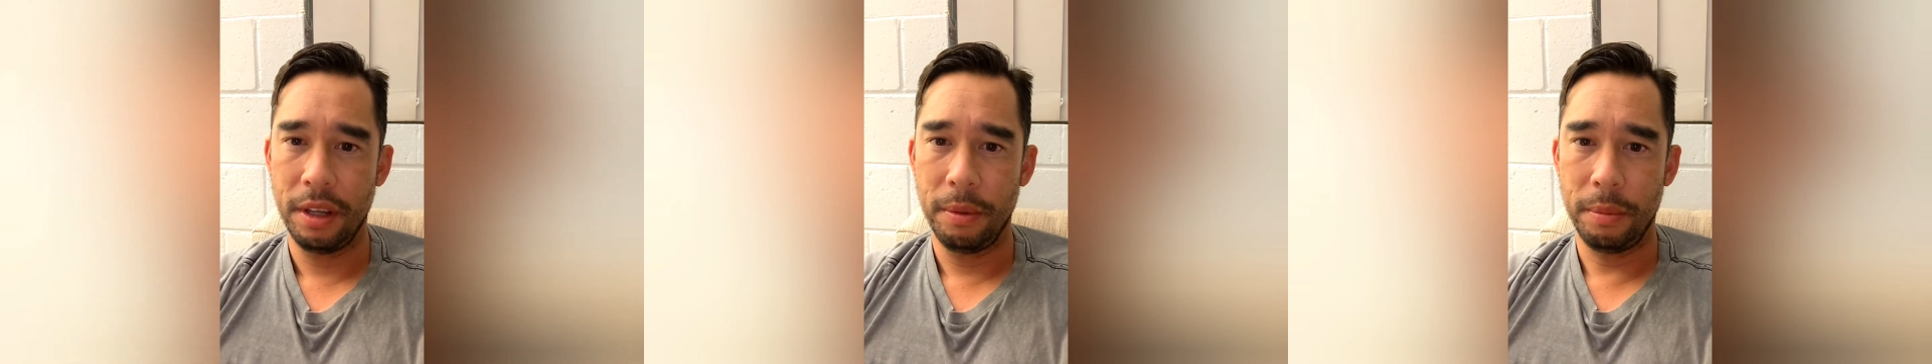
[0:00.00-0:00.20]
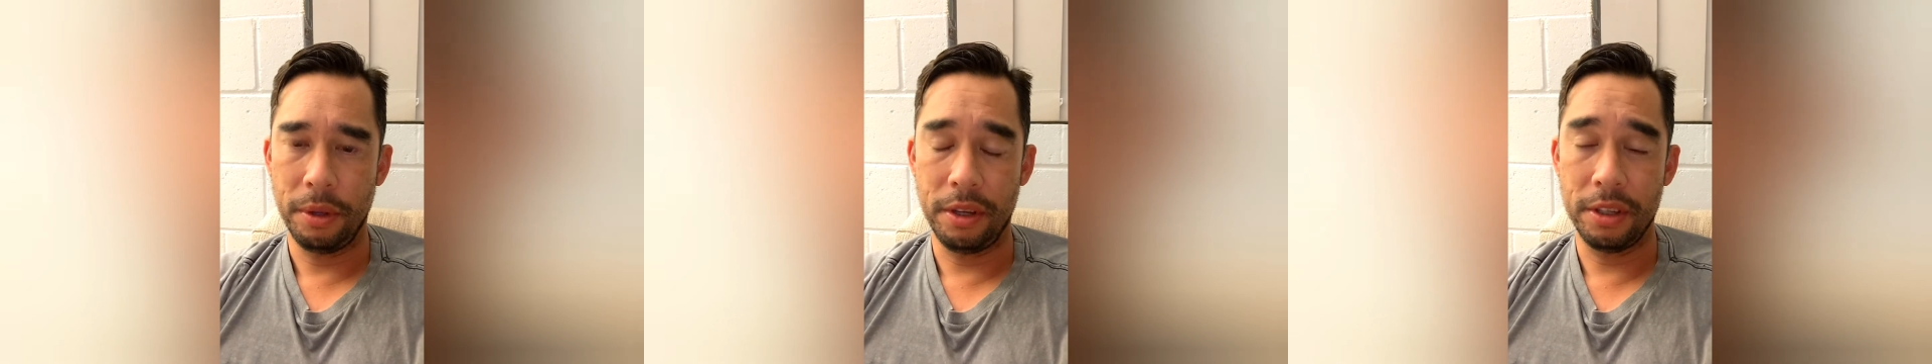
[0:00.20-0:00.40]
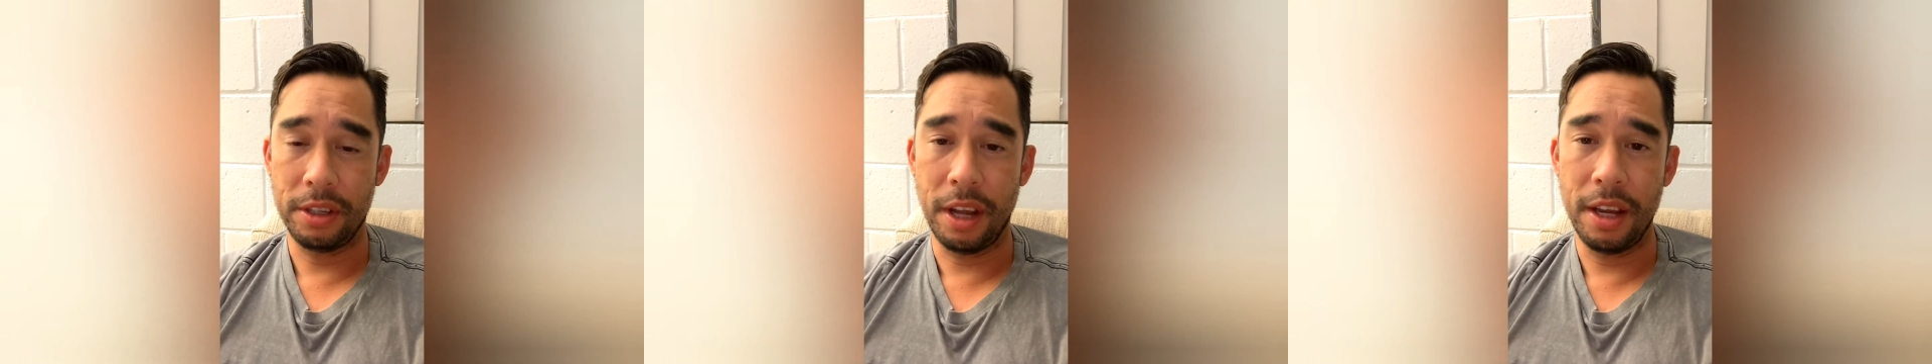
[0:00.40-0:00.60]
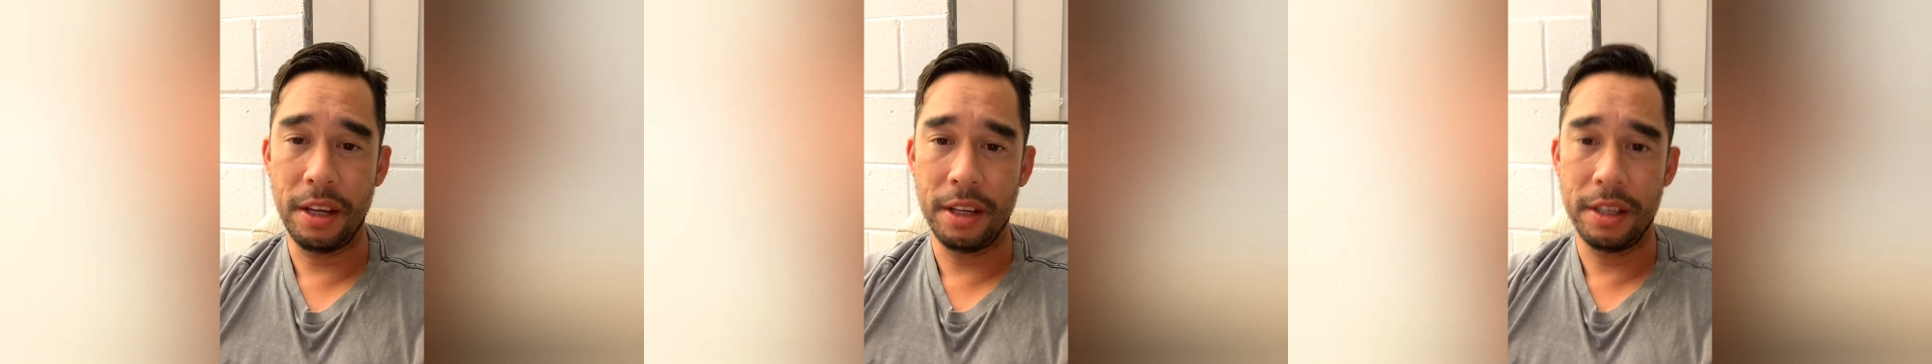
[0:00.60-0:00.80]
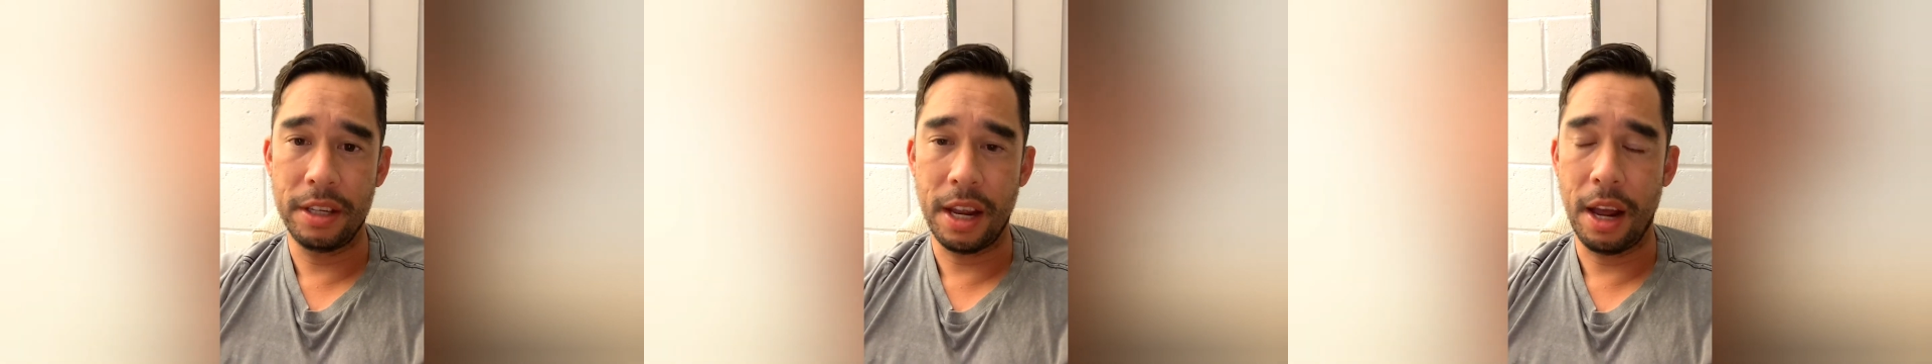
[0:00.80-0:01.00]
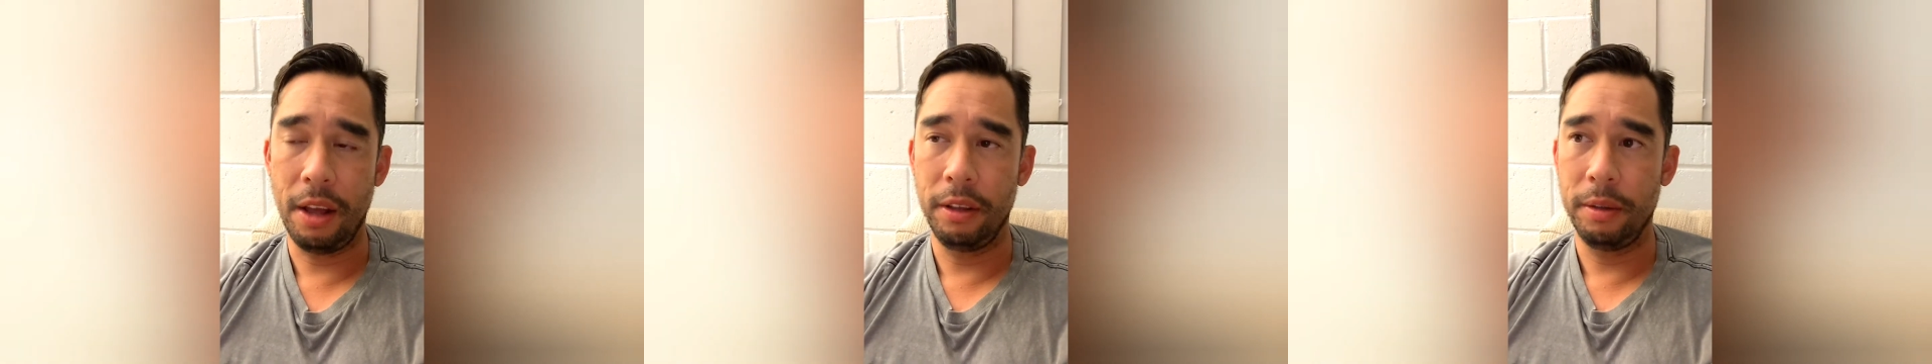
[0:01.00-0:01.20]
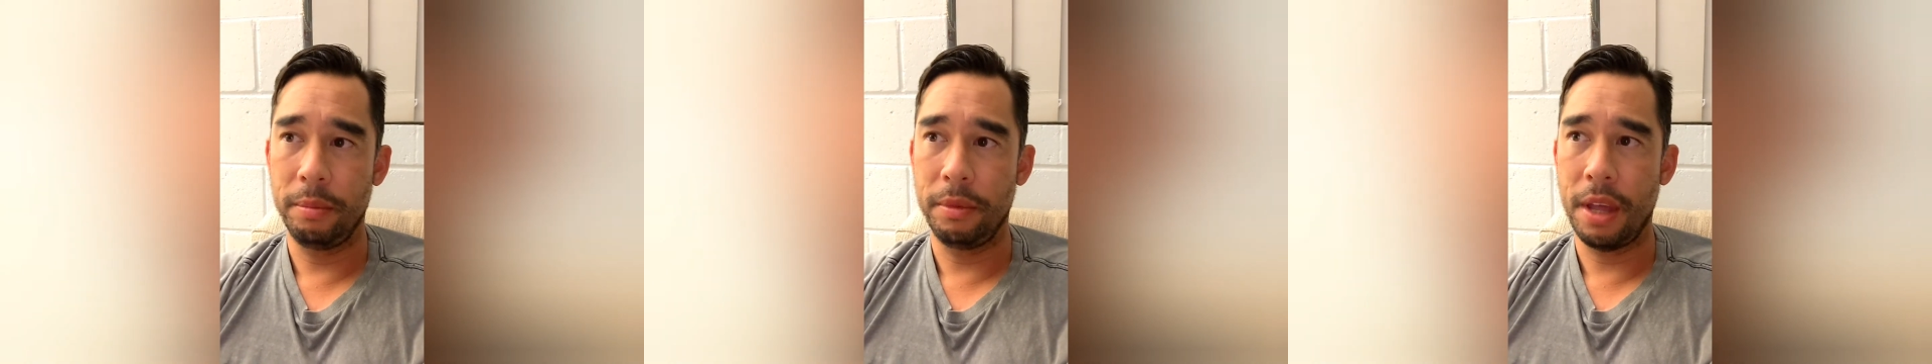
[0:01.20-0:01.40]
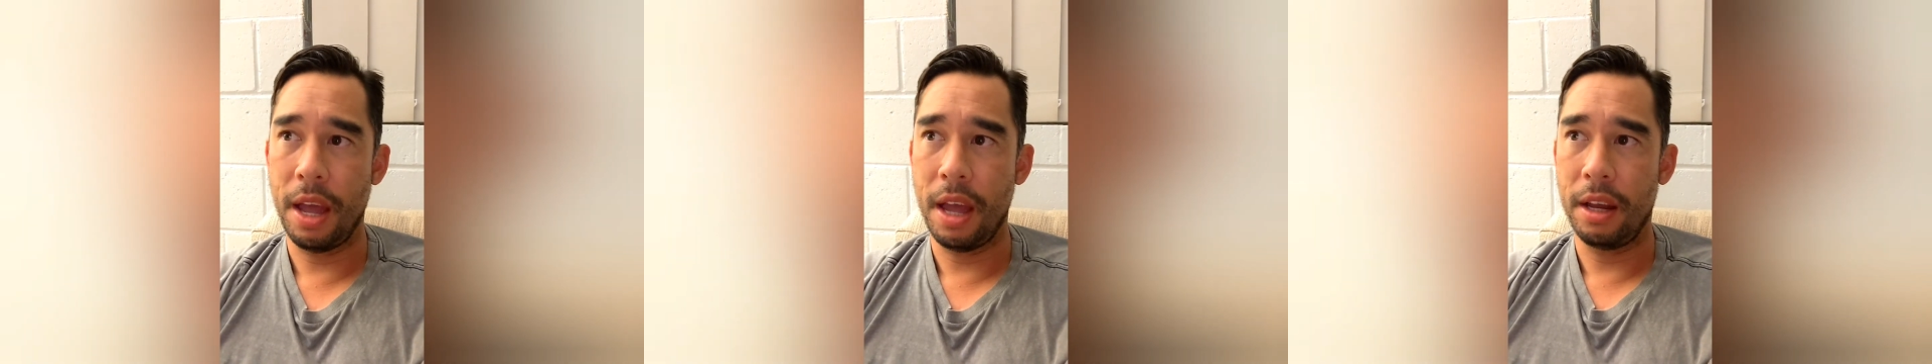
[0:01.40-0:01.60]
because I didn't tell them
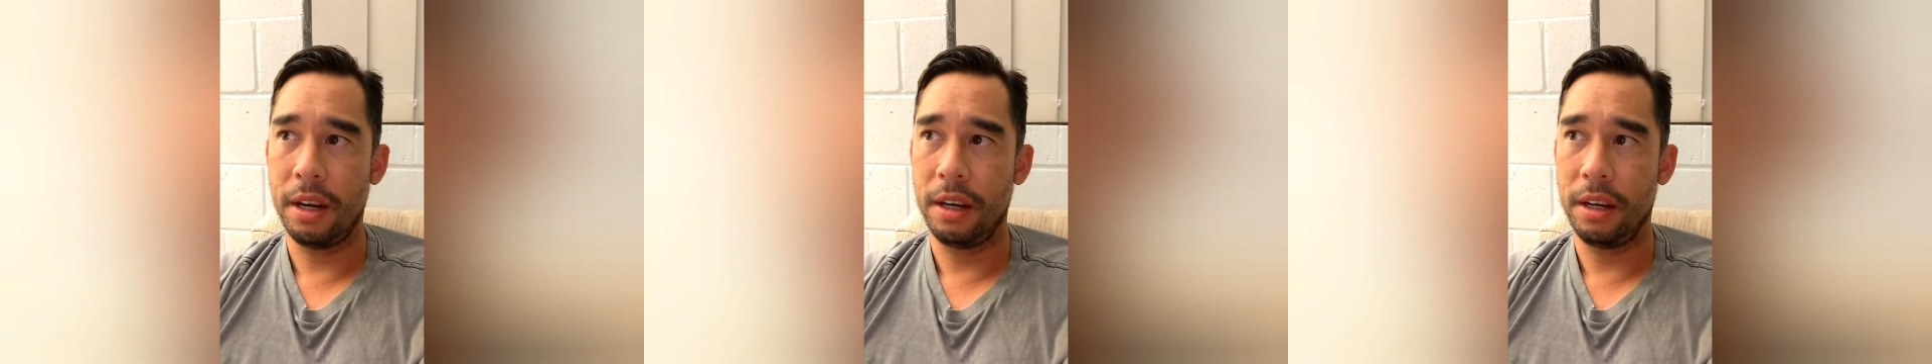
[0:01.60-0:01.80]
that